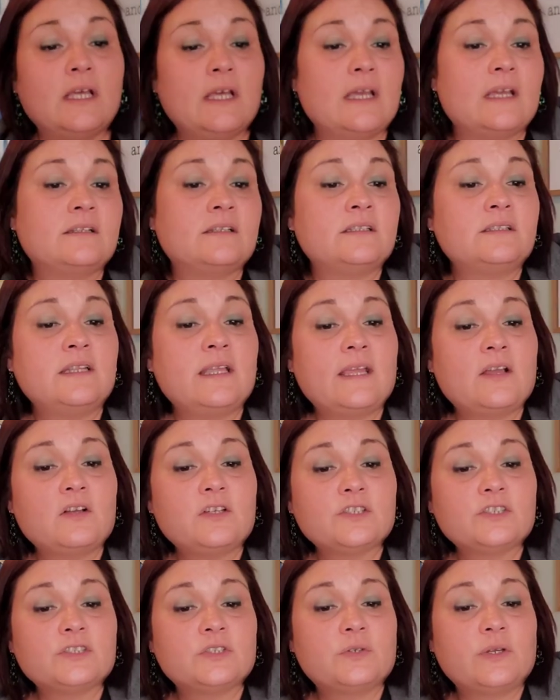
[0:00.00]
And then they
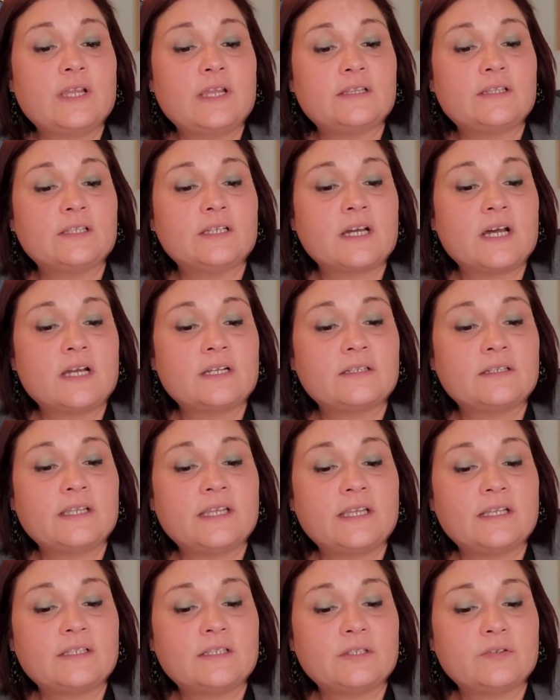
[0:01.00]
also had the cotton
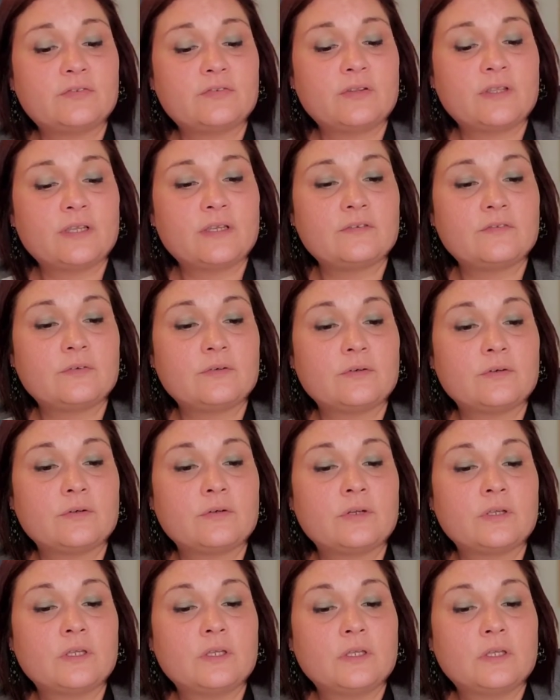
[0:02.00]
candy flavor